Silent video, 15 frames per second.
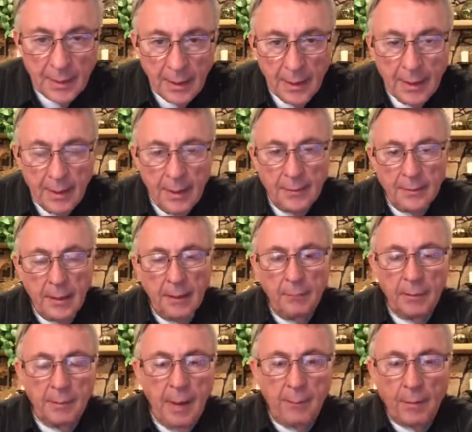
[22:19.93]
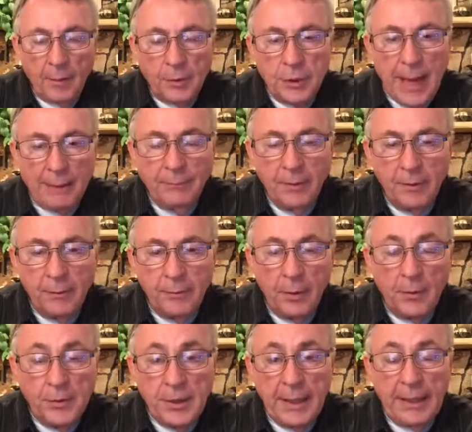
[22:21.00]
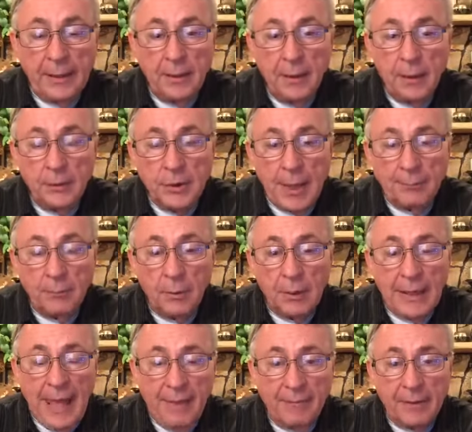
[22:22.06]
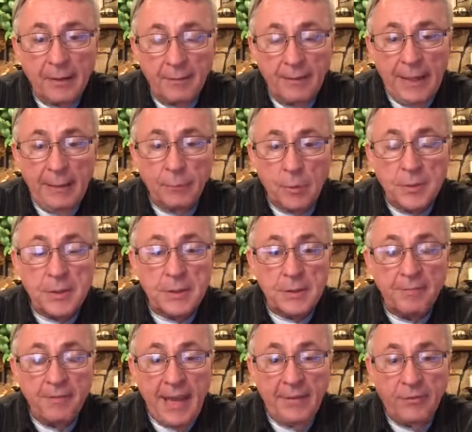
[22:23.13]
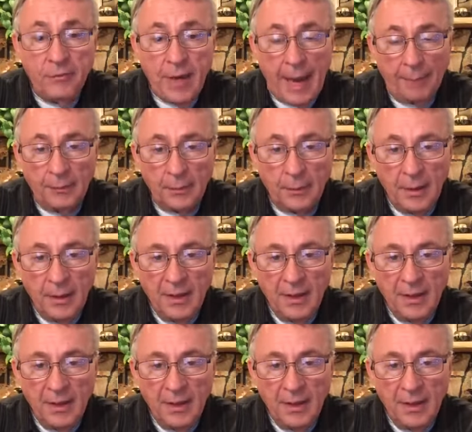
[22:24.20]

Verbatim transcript: And, and remember, chapter 13, uh, chapter 11 of Hebrews is the faith chapter.